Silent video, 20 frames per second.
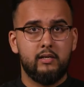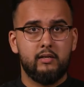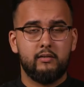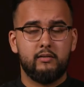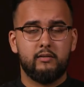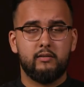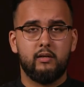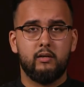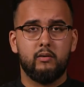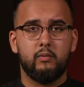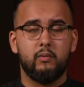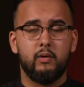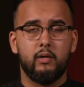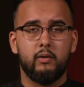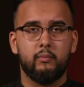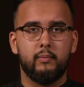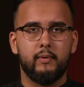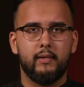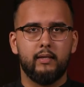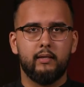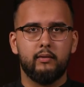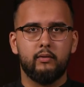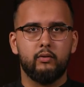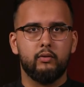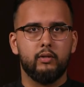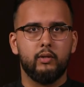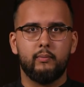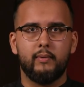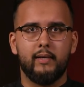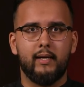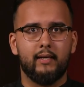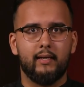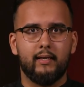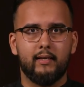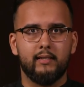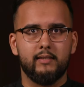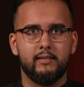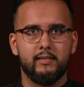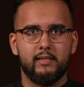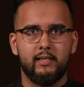So uh, we knew that we had
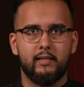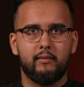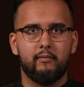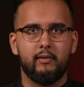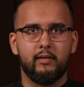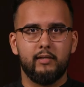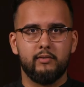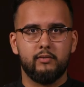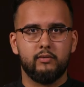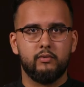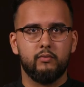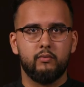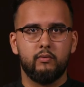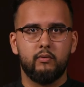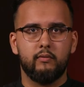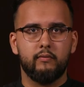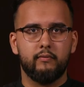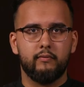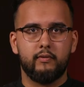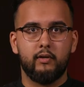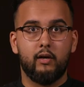like a serious sort of